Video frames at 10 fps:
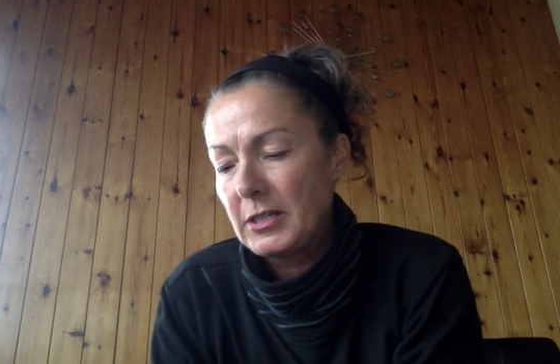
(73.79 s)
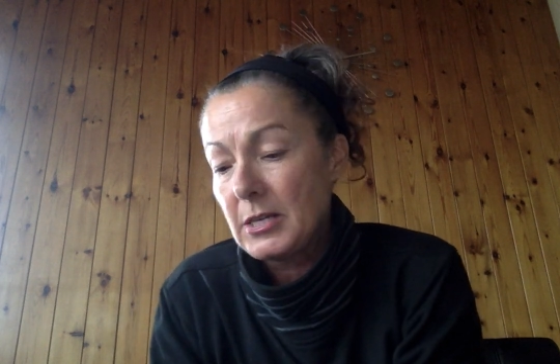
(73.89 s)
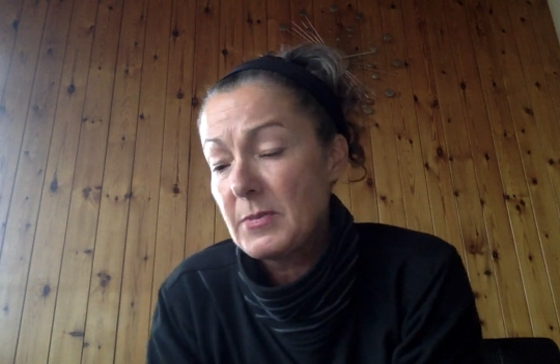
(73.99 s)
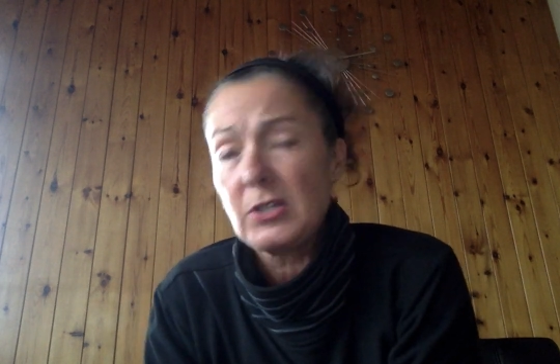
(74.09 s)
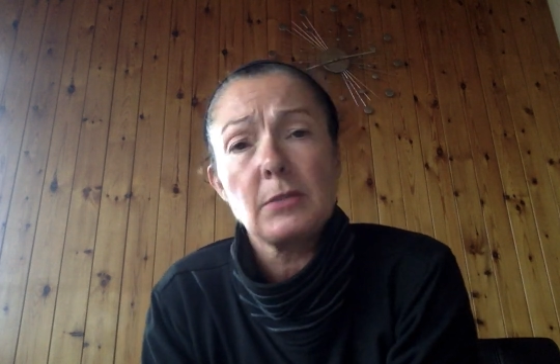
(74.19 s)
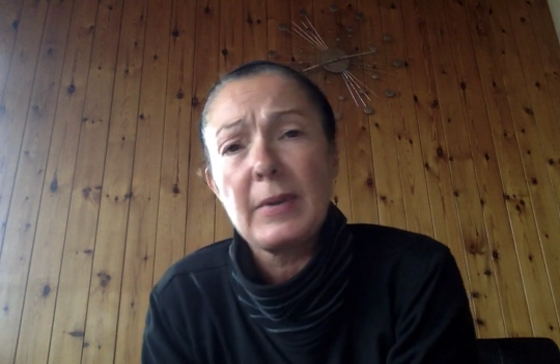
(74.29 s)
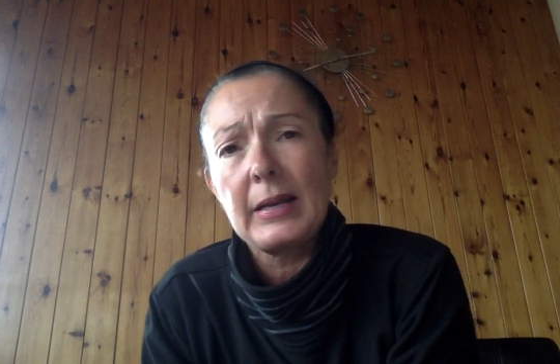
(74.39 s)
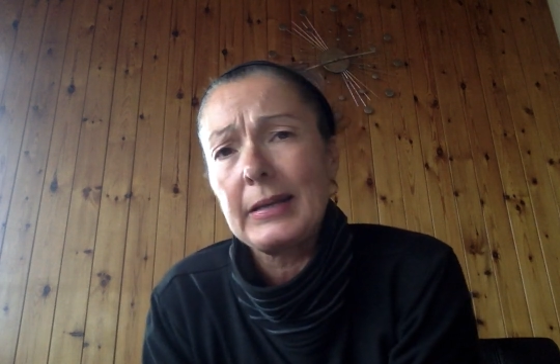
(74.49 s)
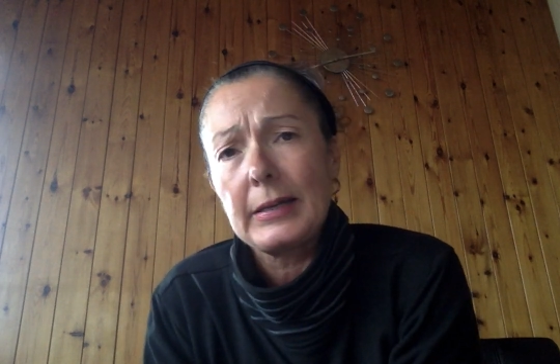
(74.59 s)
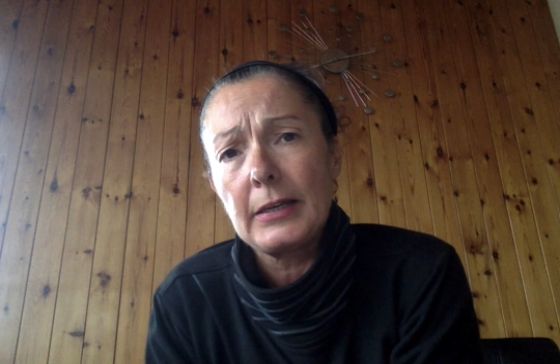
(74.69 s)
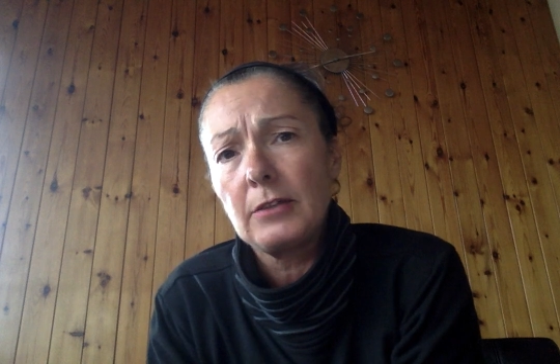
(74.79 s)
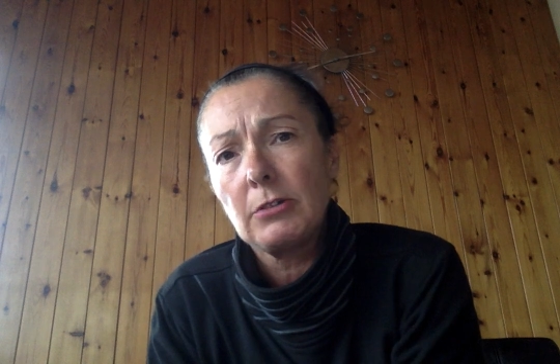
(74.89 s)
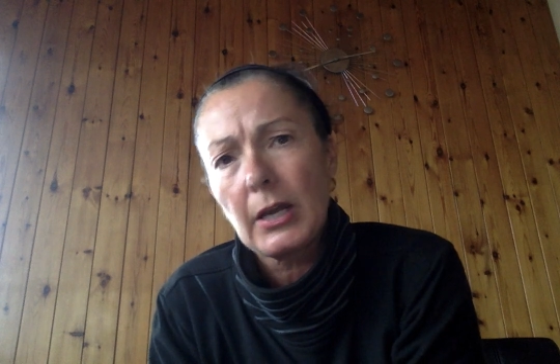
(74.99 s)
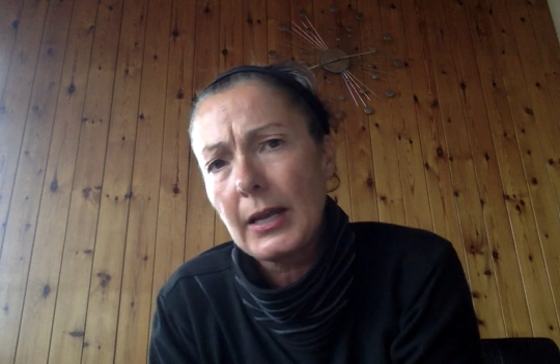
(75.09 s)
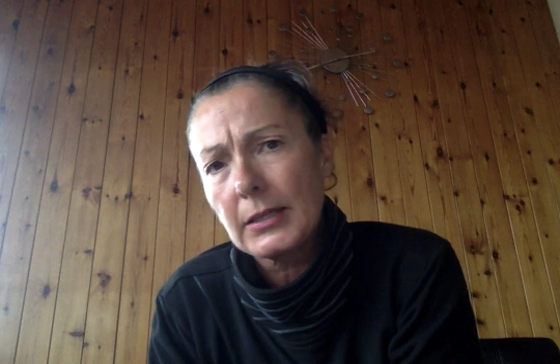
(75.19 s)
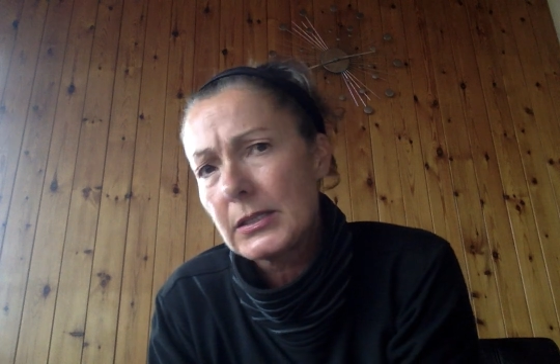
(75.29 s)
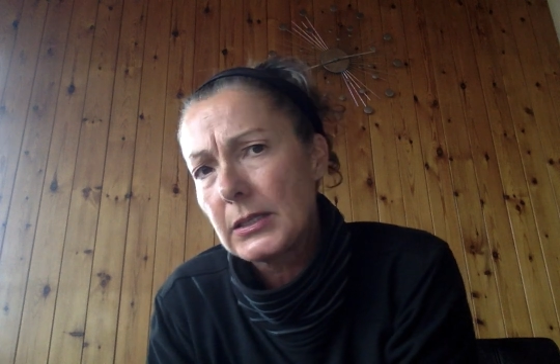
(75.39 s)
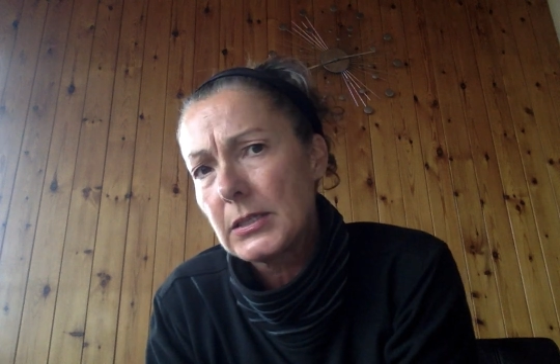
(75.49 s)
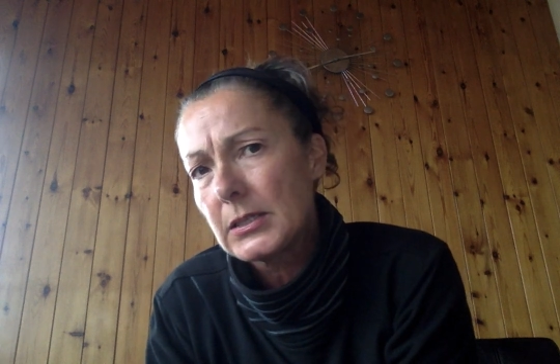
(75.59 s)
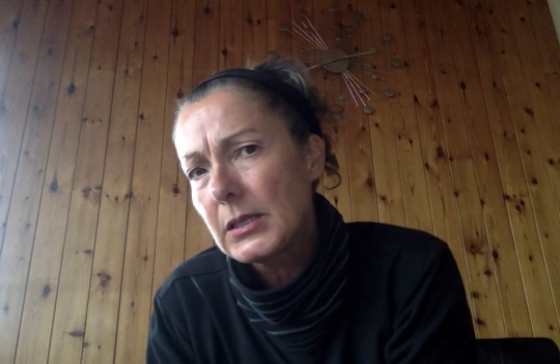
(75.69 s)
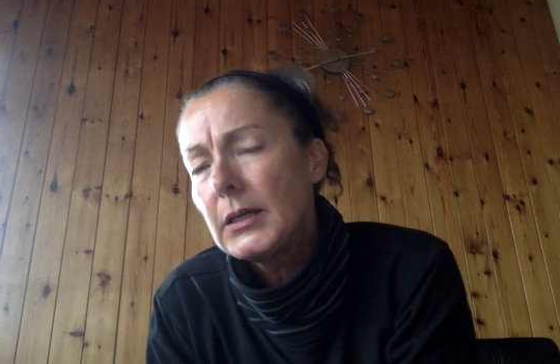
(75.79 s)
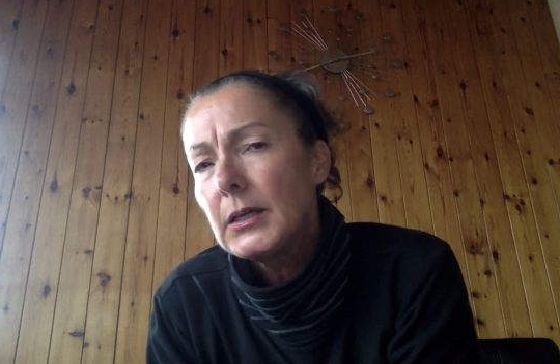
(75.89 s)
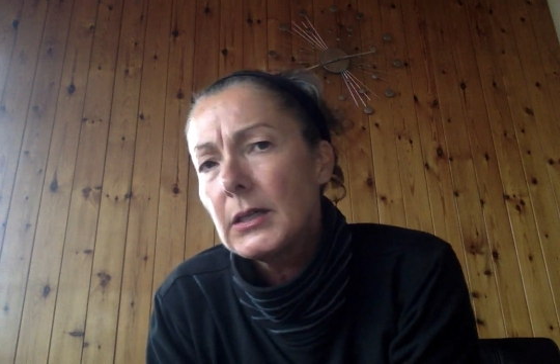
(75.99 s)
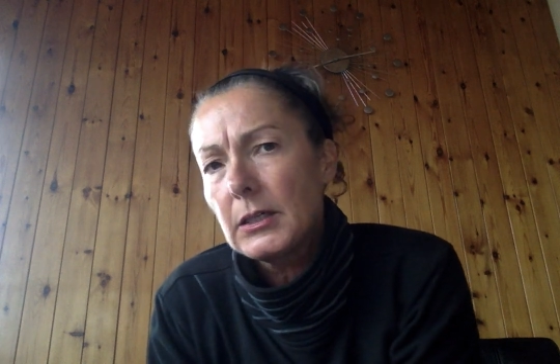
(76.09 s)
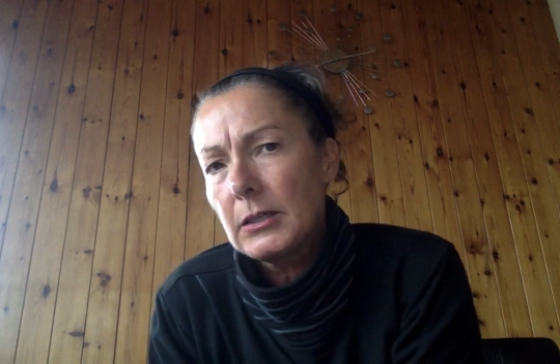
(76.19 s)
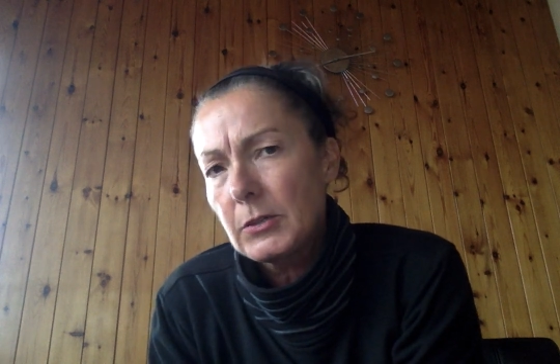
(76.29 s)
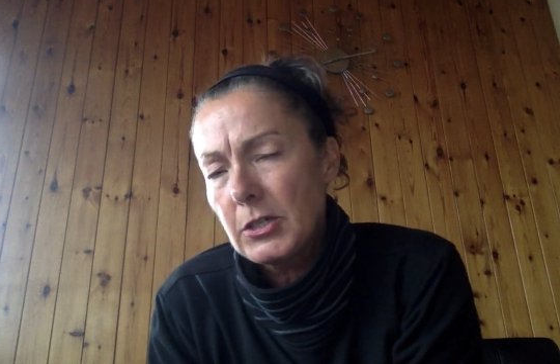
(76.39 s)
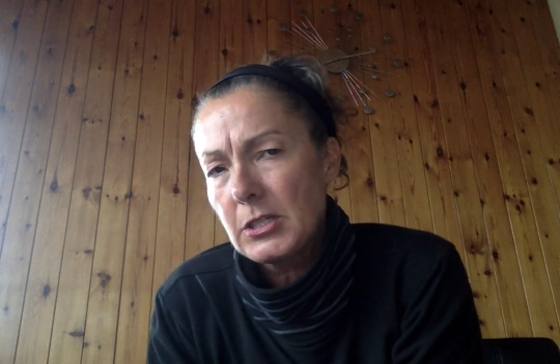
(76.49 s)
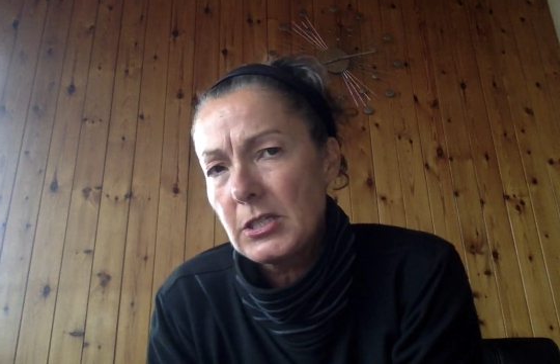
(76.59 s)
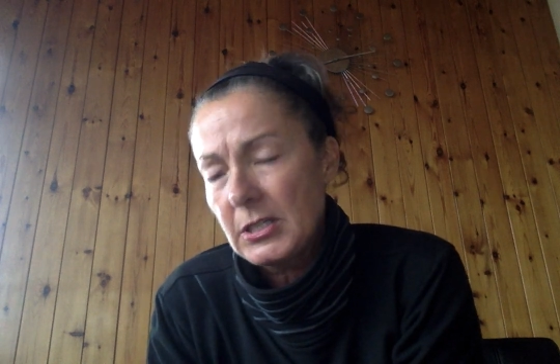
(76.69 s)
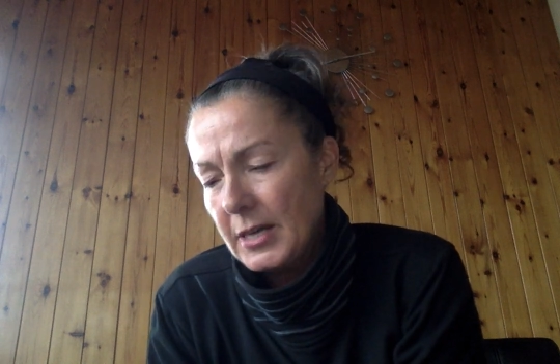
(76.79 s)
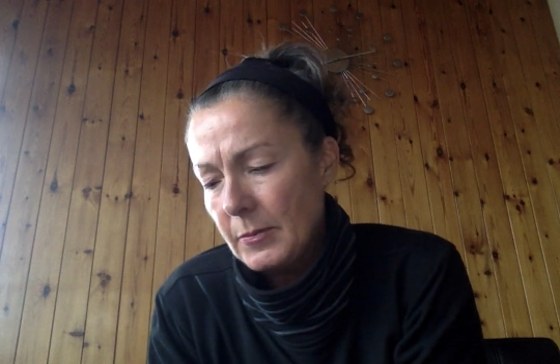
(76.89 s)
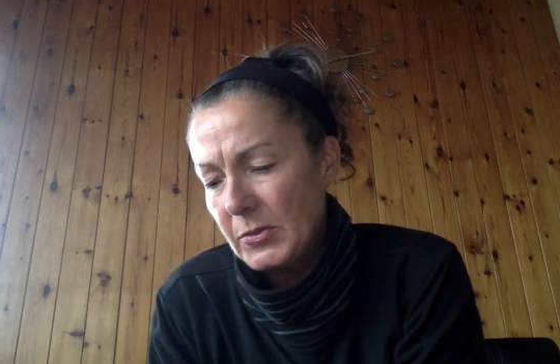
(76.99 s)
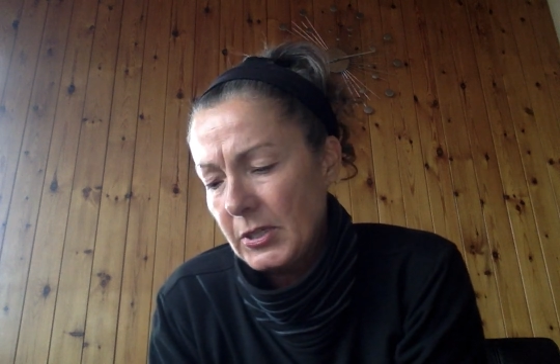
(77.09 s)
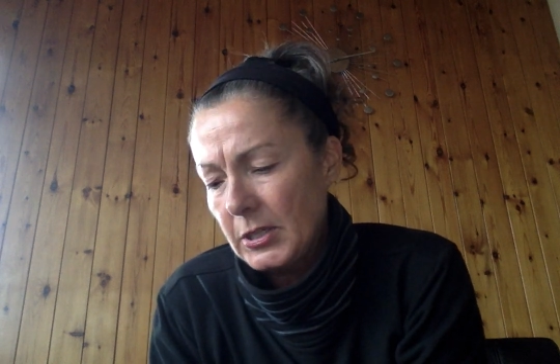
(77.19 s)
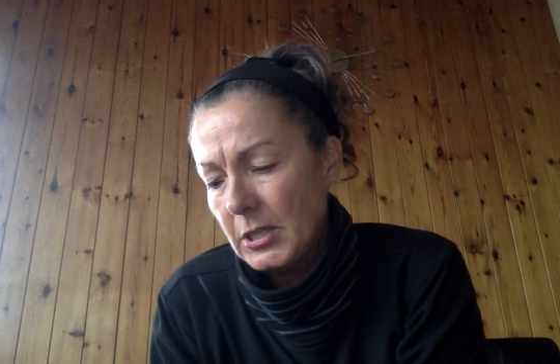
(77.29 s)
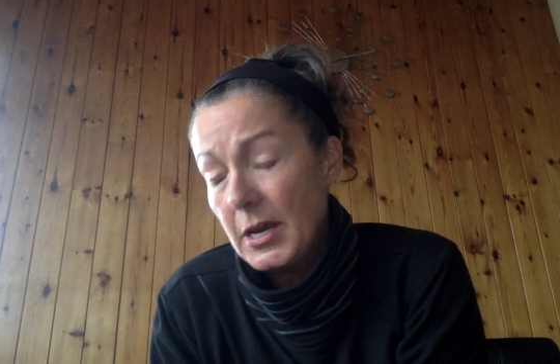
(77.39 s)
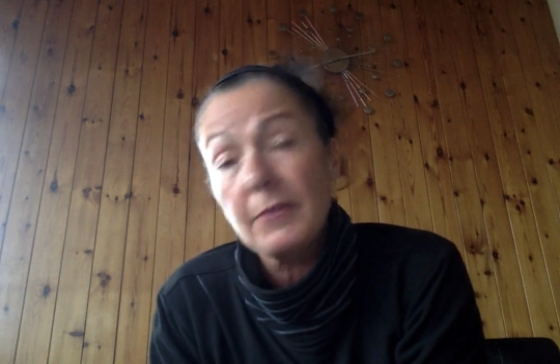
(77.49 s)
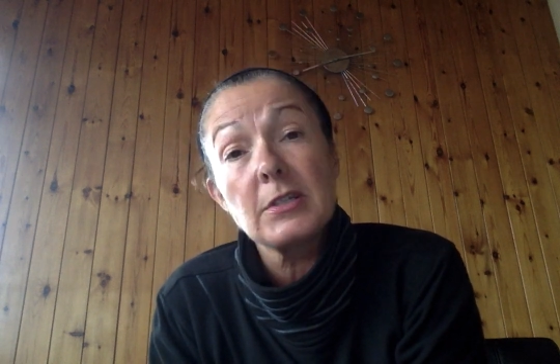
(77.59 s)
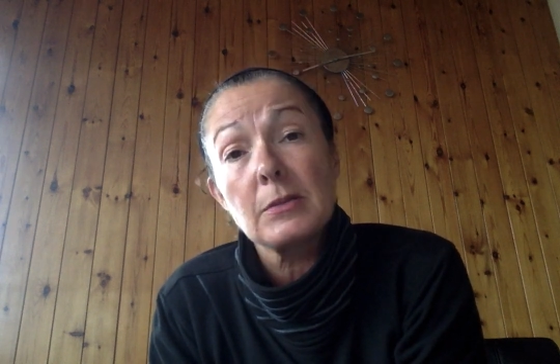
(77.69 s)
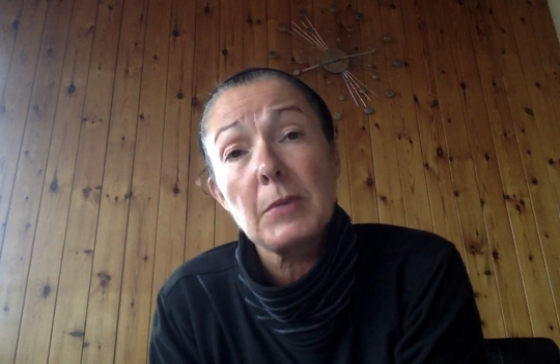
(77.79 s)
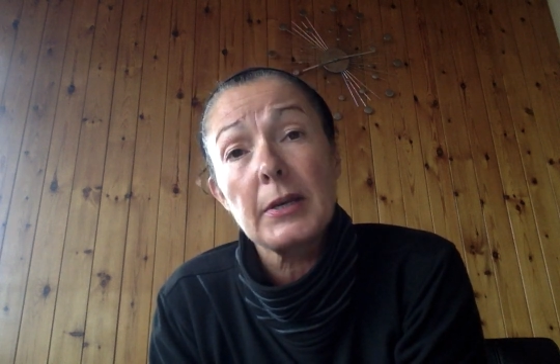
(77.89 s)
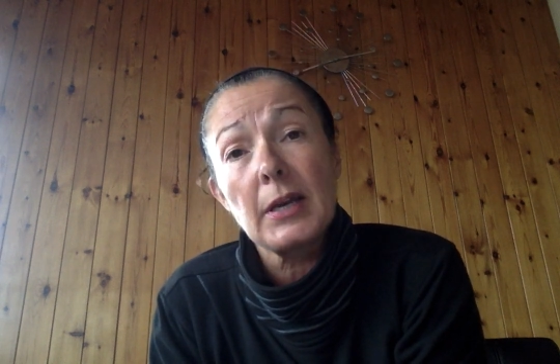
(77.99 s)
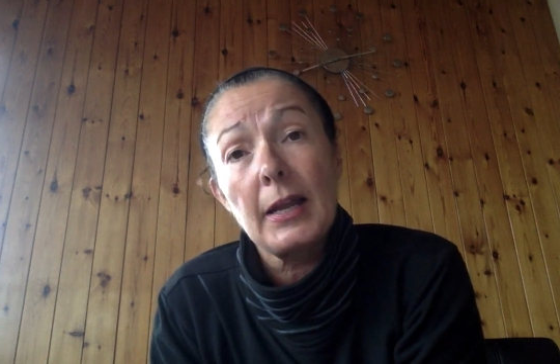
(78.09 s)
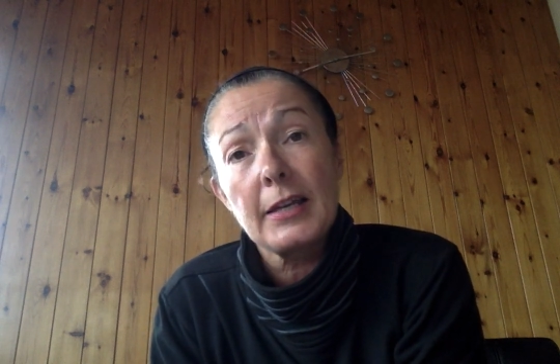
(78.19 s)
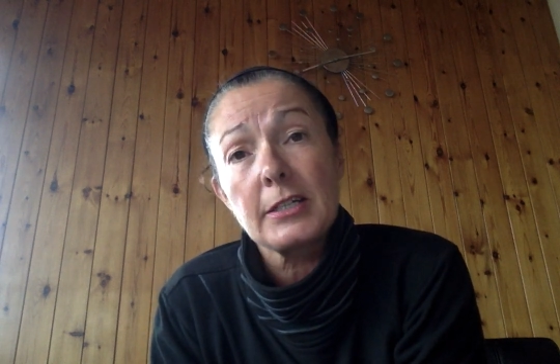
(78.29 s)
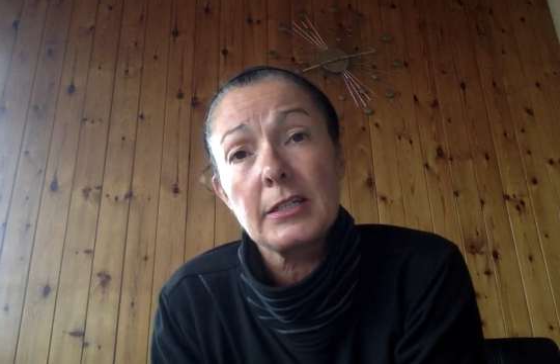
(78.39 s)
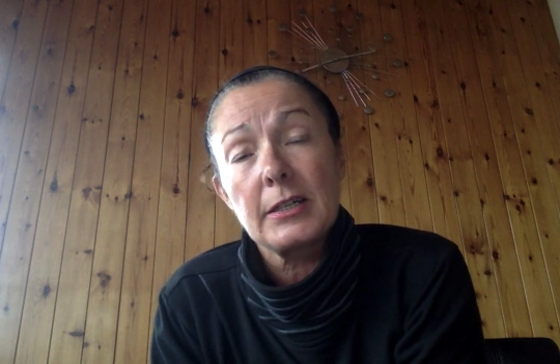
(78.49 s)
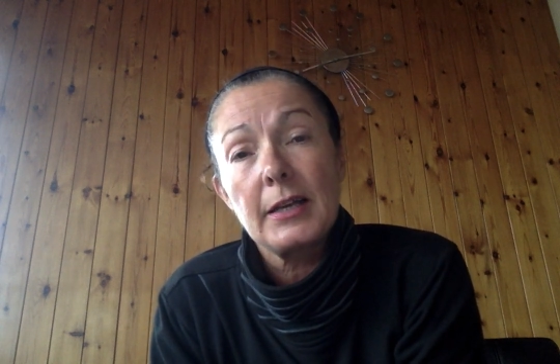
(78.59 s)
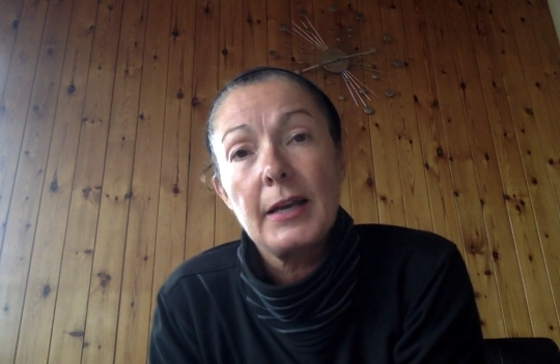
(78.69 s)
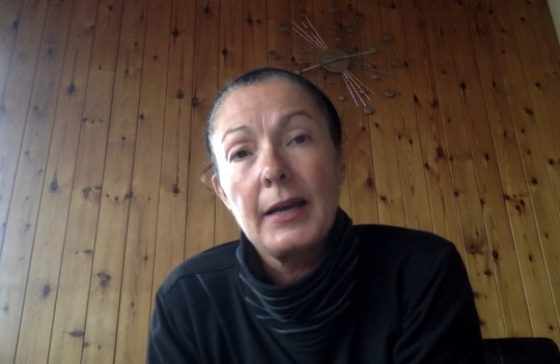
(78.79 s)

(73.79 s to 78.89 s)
"Dear Mrs. Smedley, I hear you're collecting these Guernsey stamps, and I have these in my collection.